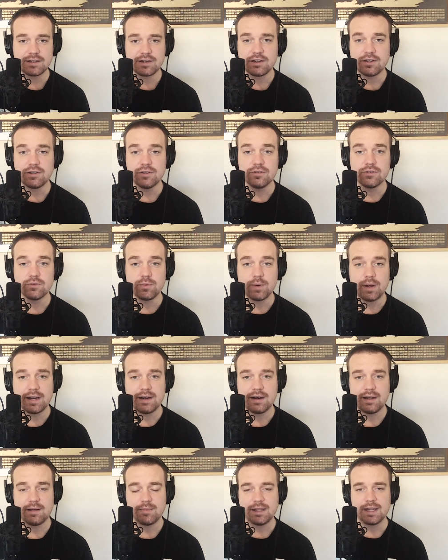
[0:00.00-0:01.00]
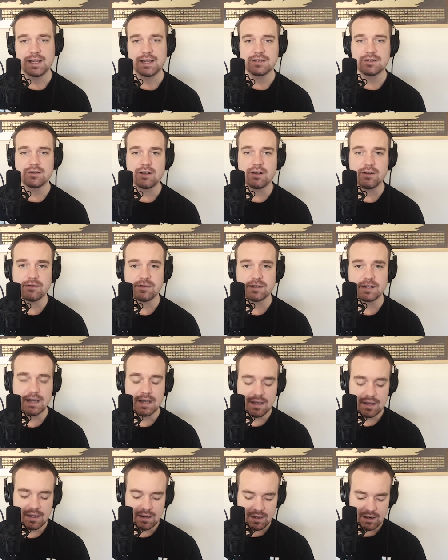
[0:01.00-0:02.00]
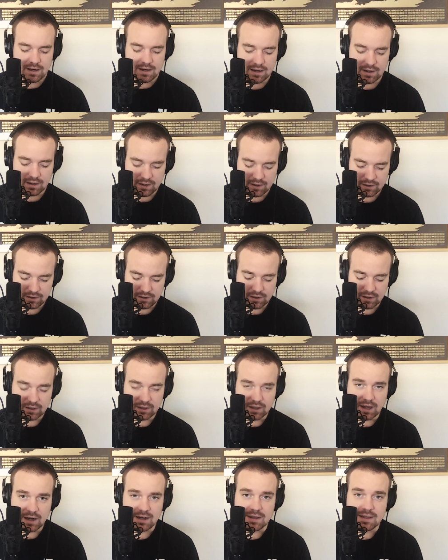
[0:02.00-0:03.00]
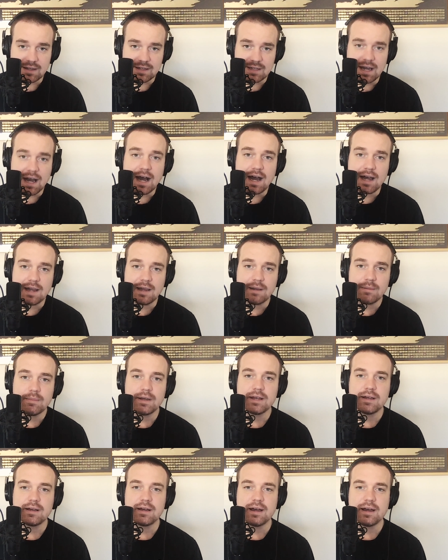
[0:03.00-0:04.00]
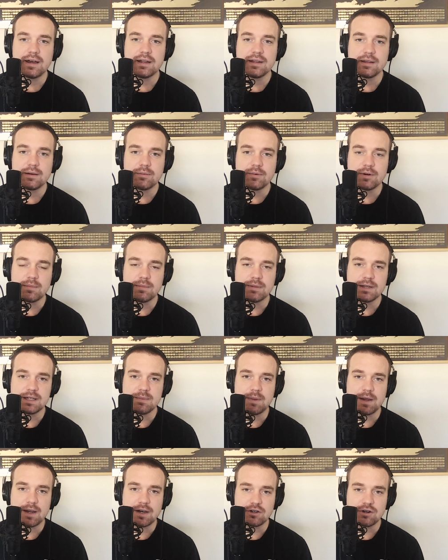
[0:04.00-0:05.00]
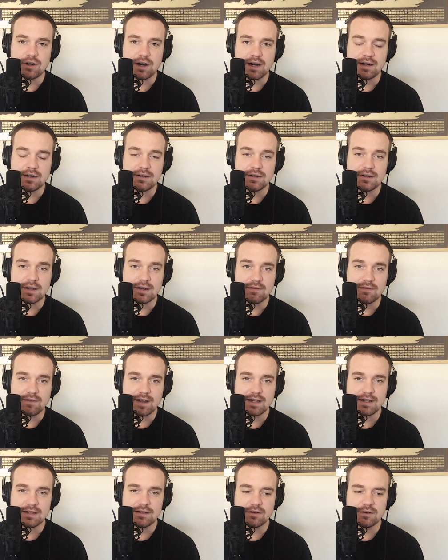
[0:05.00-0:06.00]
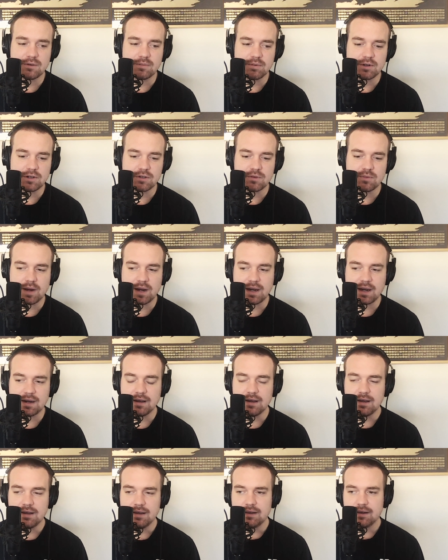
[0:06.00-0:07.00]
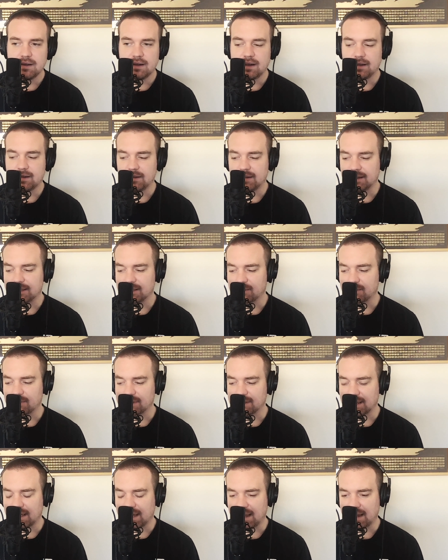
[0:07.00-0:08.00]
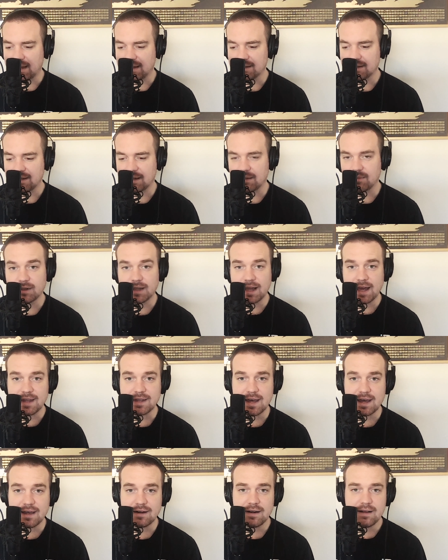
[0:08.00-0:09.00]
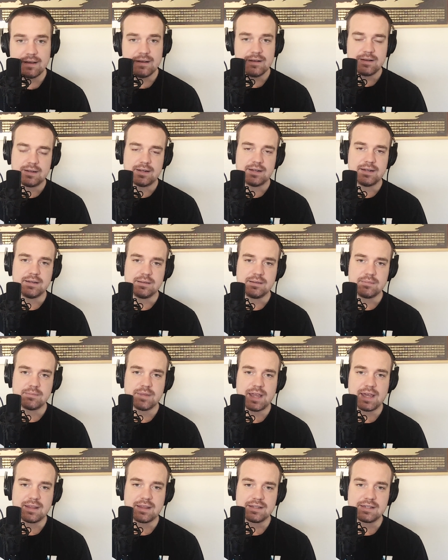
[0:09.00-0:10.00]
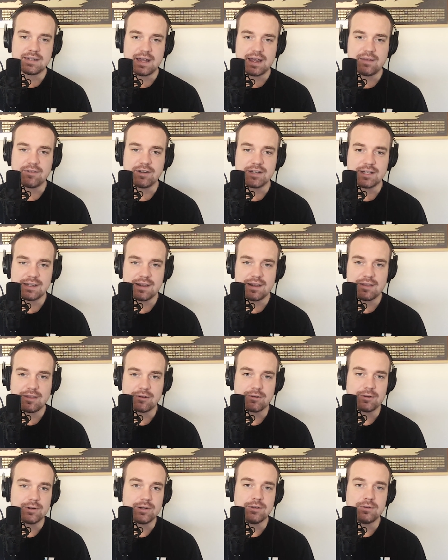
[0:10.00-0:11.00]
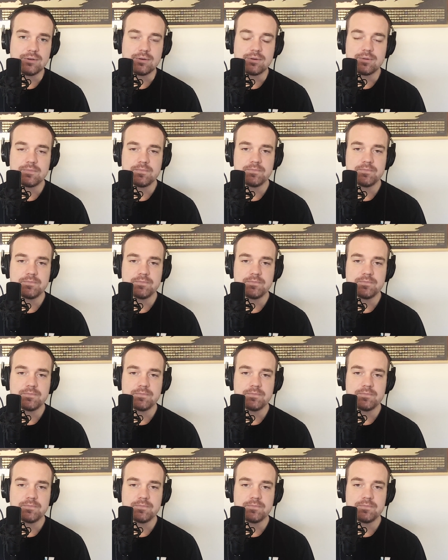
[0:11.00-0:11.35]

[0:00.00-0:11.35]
huge win. I mean, that solves a lot of the time that would have been spent trying to convince or persuade that this was the case. And I'm glad that Kathy's not having to sit through,